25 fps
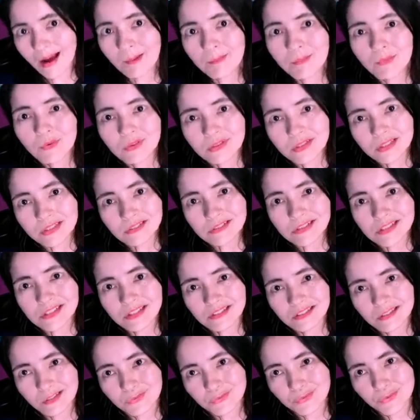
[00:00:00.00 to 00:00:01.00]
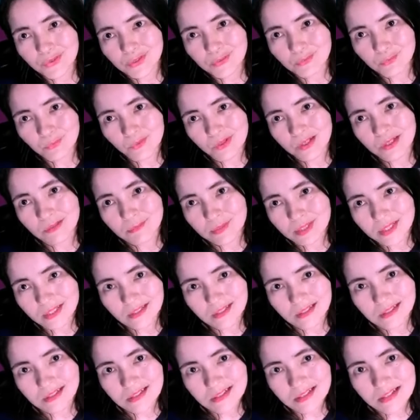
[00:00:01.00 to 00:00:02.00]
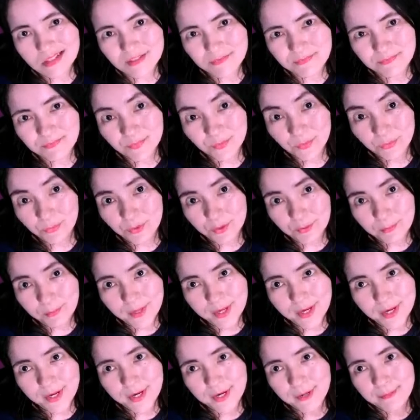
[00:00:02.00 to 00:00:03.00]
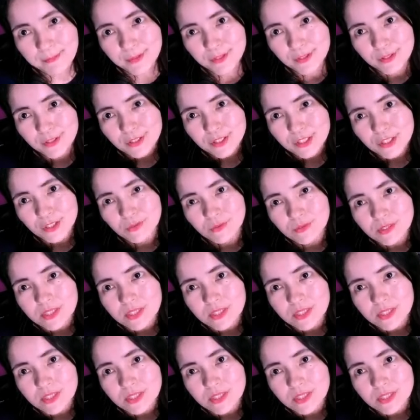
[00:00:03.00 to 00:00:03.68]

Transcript: I'm gonna use a different one because, remember,